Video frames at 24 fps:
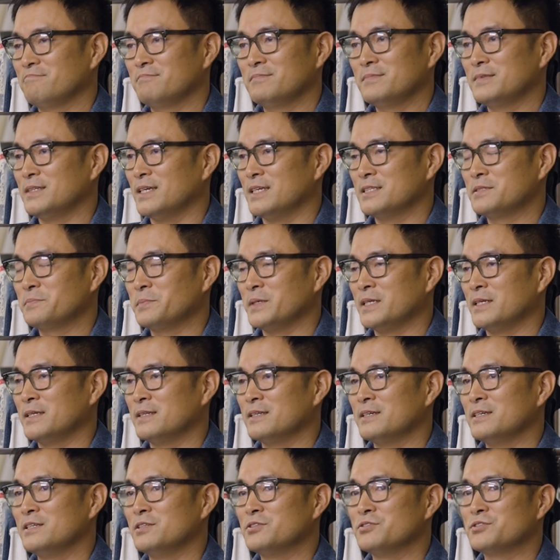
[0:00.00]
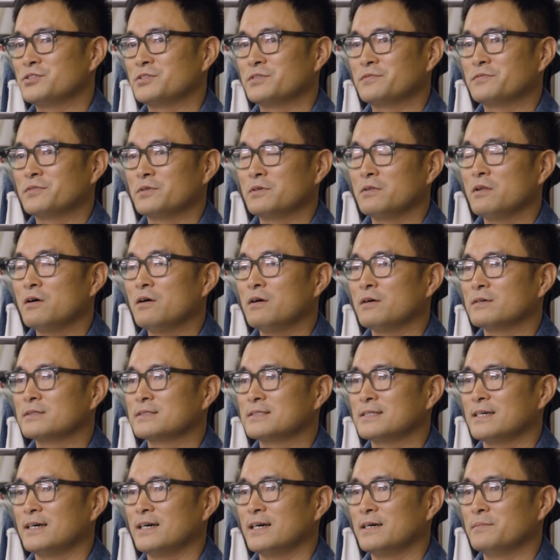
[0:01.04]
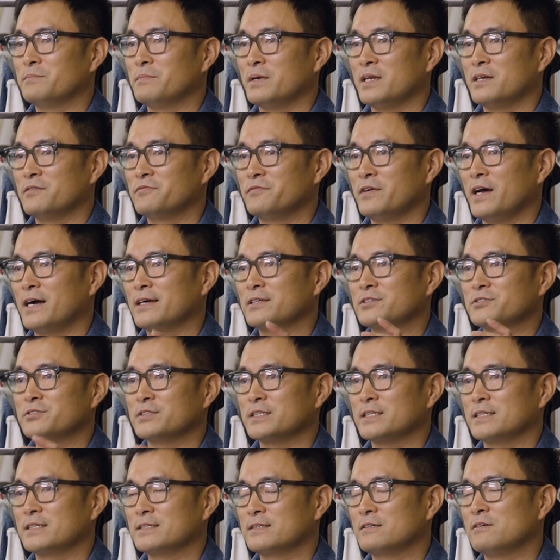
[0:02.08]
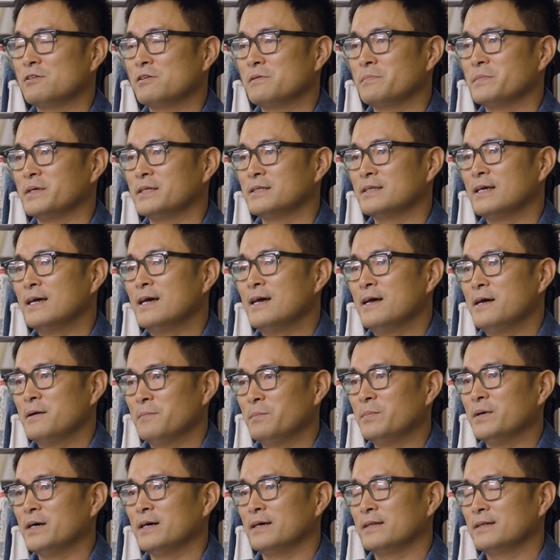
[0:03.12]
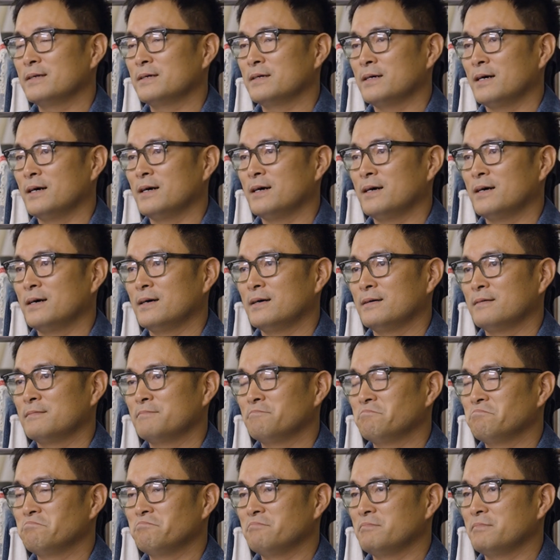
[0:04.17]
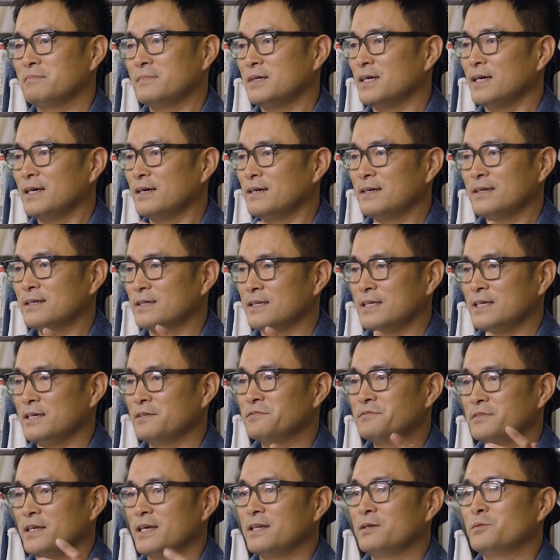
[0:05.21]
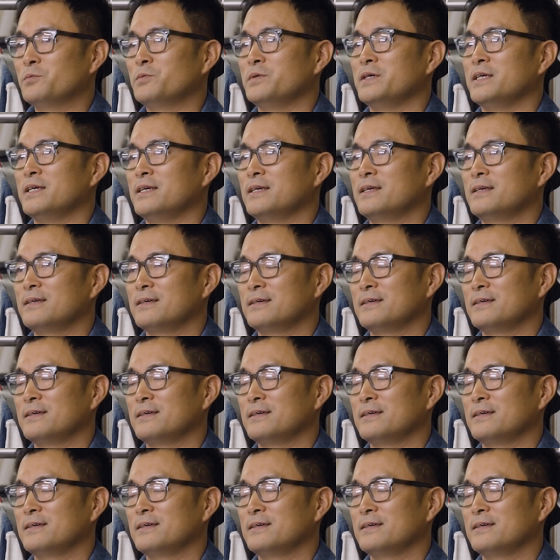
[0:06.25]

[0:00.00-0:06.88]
that's been in the industry for a long time, manufacturing garment, but a gift that we